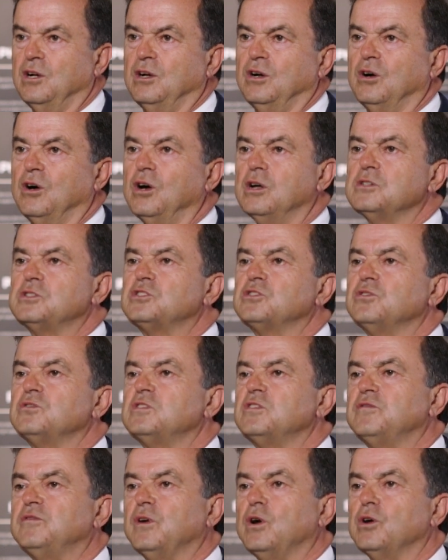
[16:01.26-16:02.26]
also
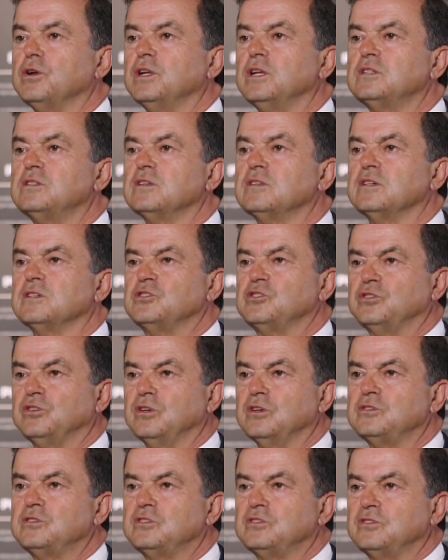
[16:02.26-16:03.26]
devoted to the
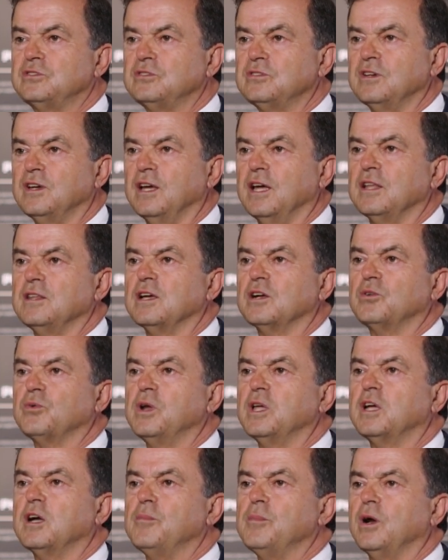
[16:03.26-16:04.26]
church and the
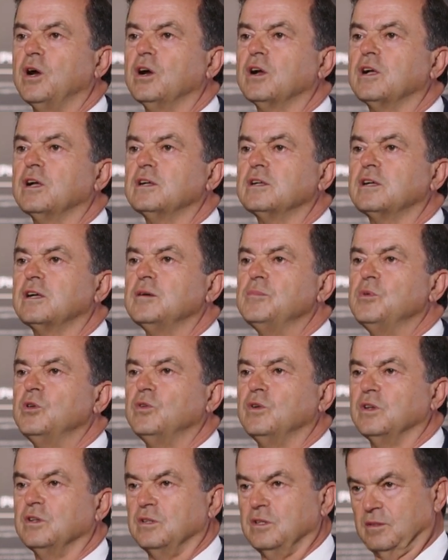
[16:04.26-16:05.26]
Greek-American
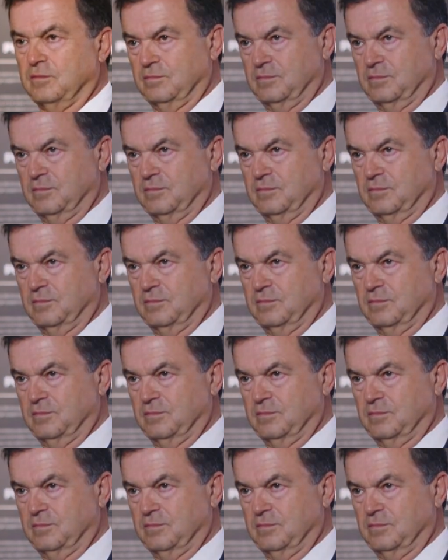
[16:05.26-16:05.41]
community.